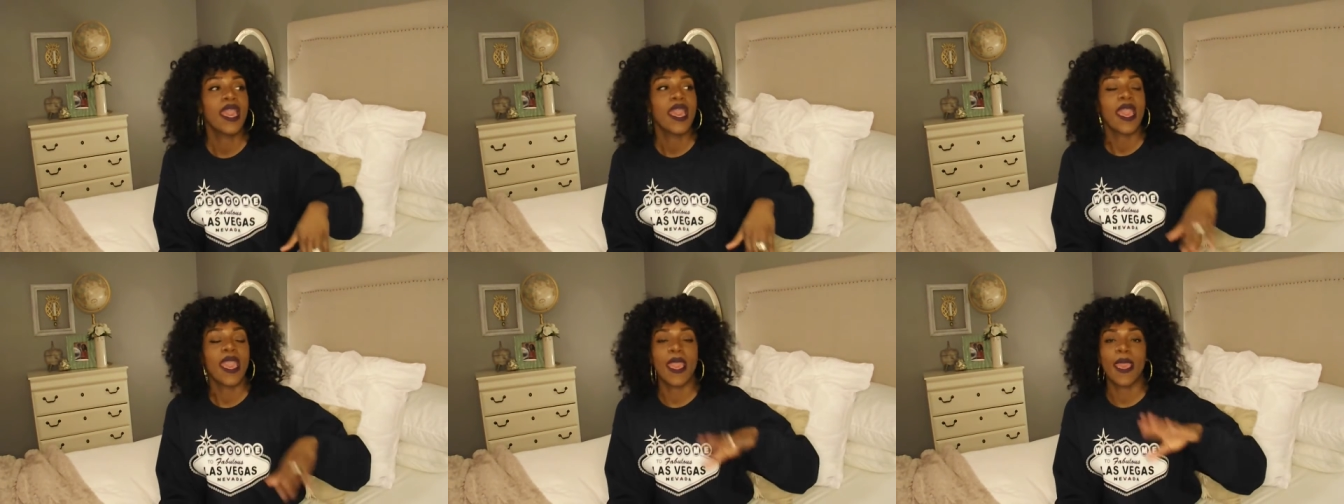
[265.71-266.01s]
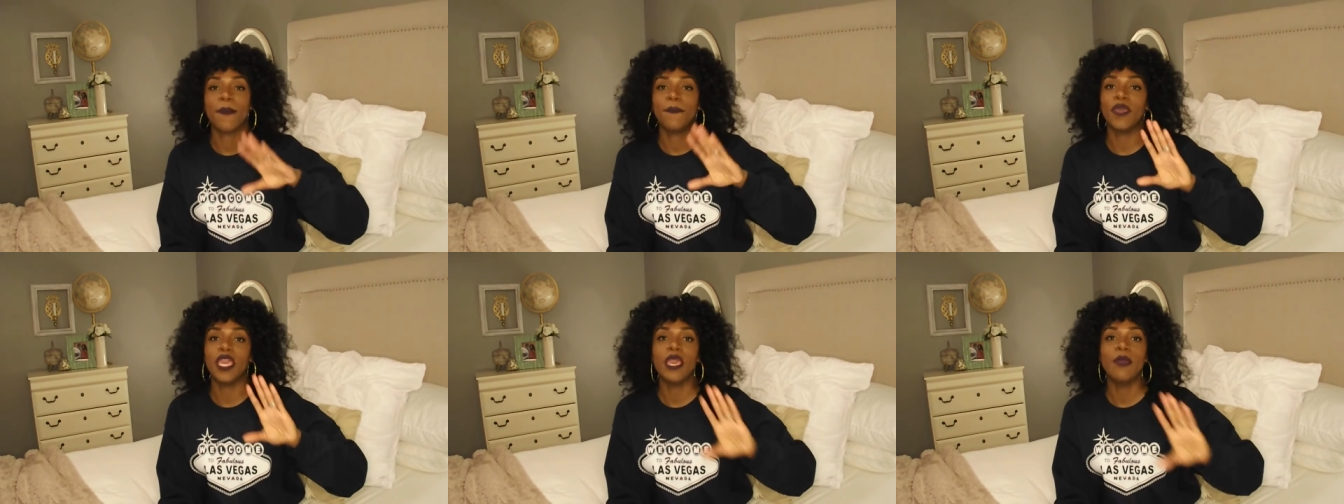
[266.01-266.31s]

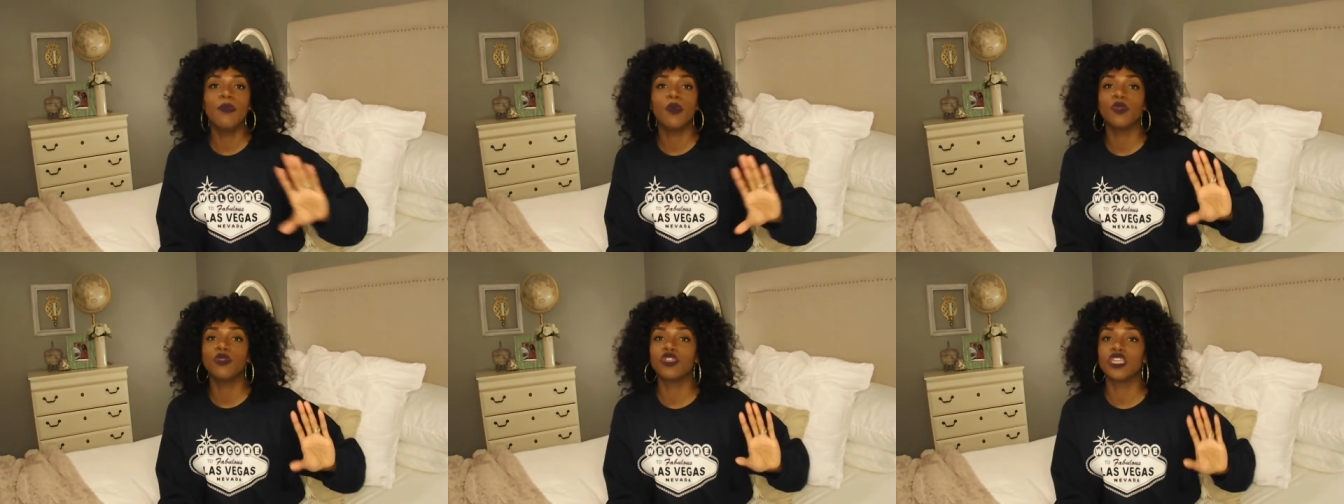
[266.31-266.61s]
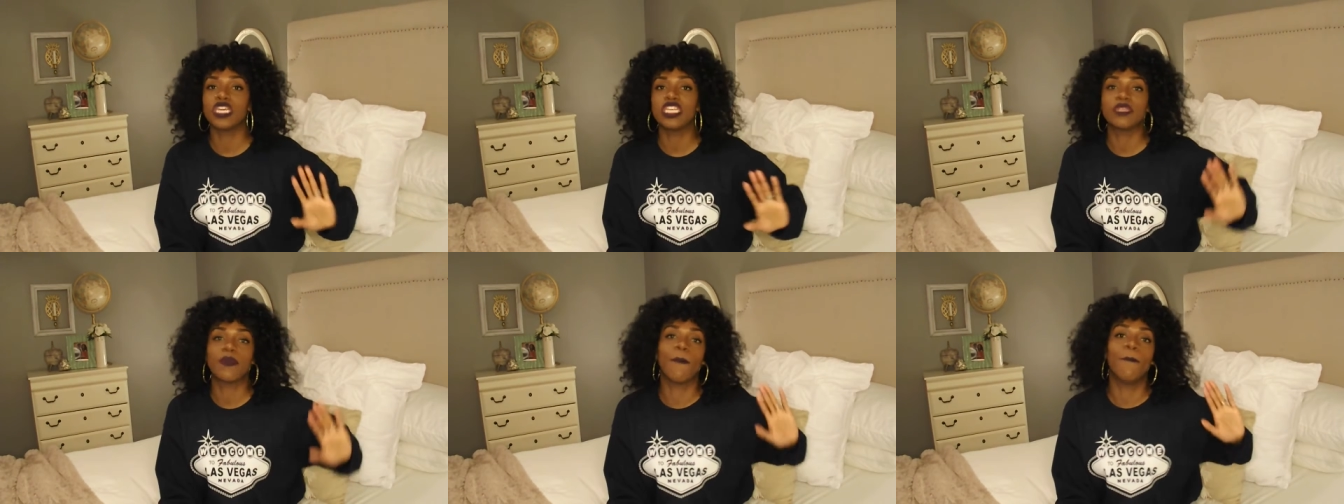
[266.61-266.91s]
and people
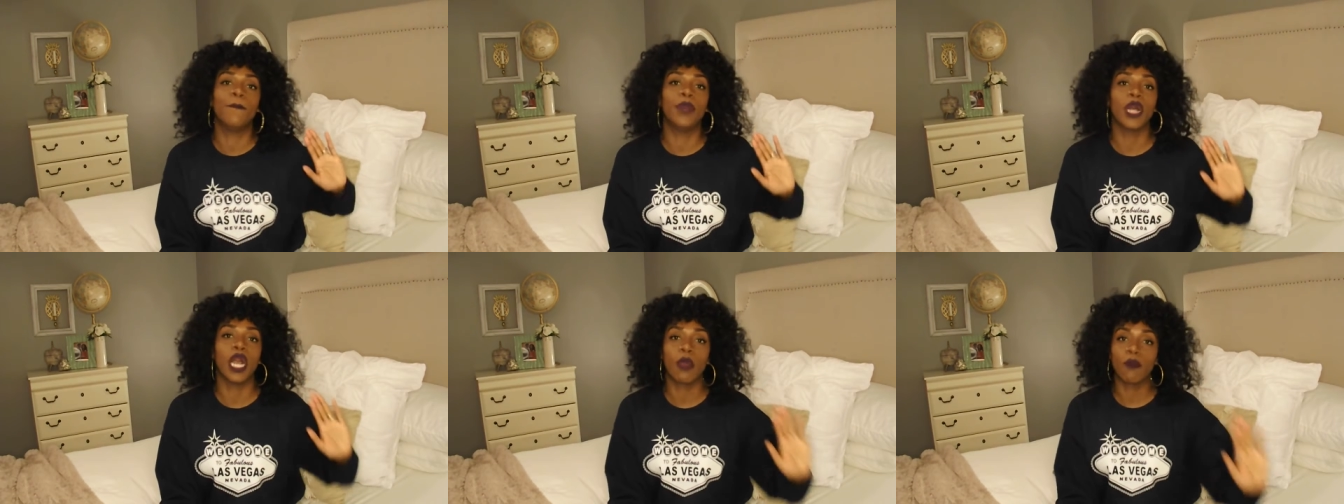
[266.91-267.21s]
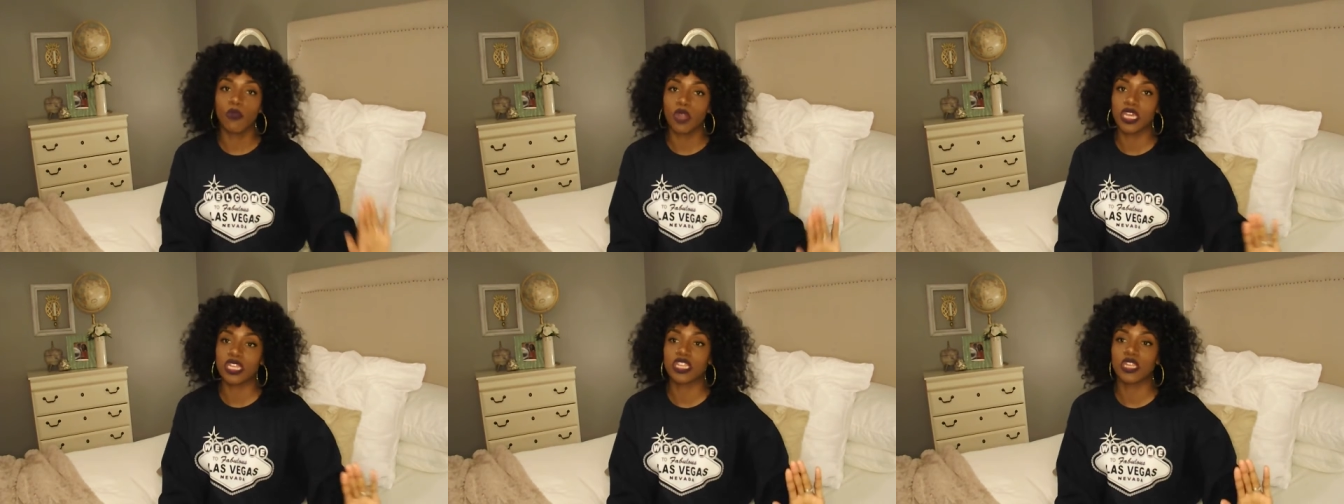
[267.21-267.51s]
just
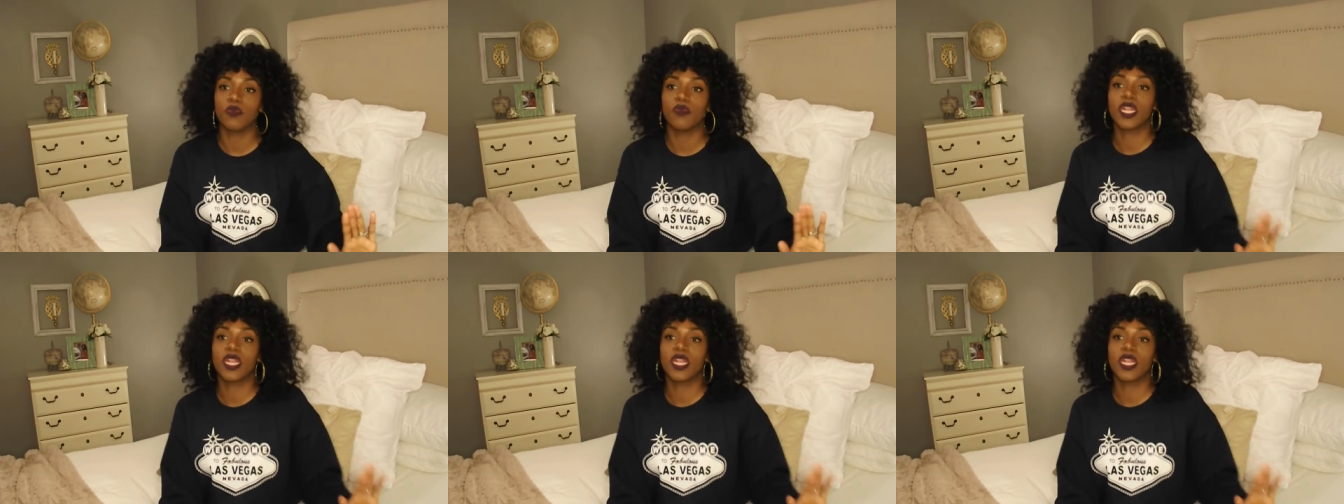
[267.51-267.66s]
bum rushed it.